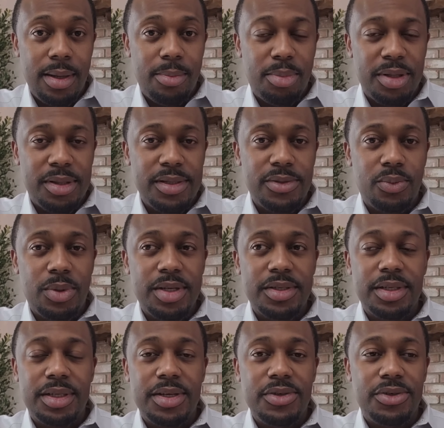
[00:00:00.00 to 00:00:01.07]
But this
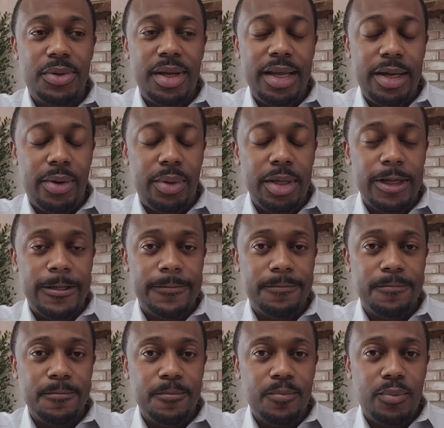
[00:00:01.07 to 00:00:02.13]
residential area
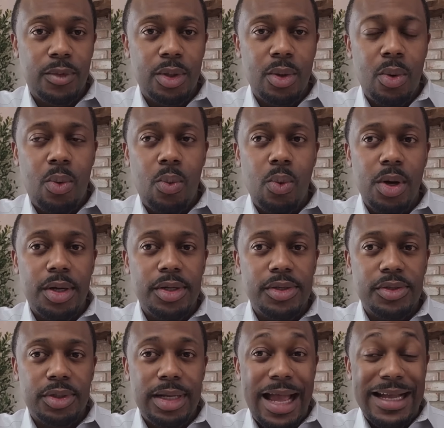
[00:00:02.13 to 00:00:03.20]

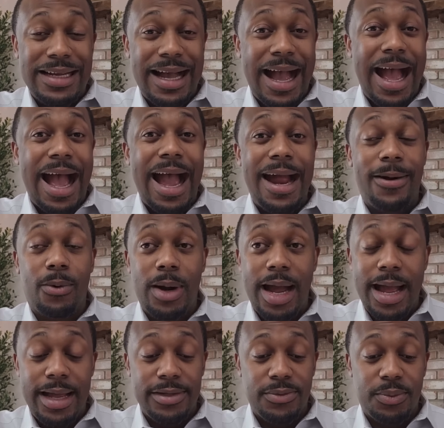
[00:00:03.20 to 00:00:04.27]
was like a high
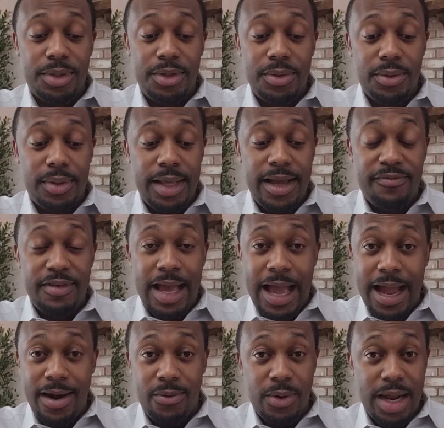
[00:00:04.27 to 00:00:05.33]
rise where, they have the
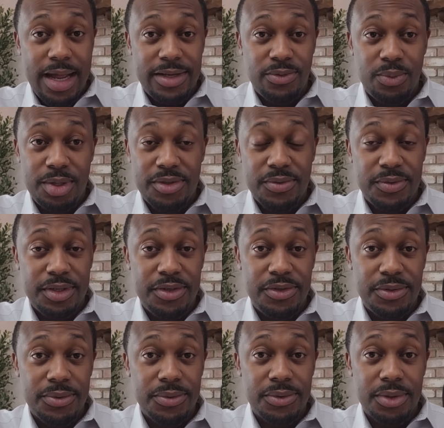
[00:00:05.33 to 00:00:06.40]
high rise
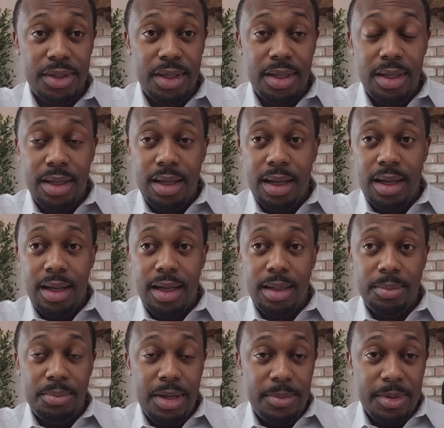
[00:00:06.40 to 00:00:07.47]
residentials,
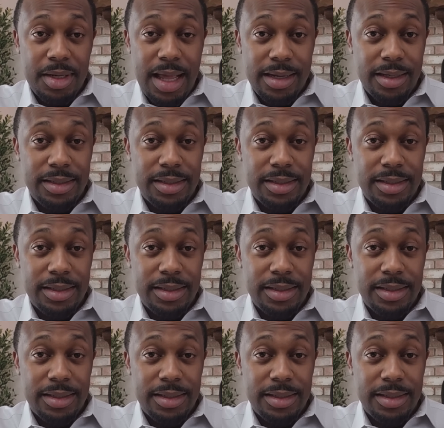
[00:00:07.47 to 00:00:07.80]
maybe like a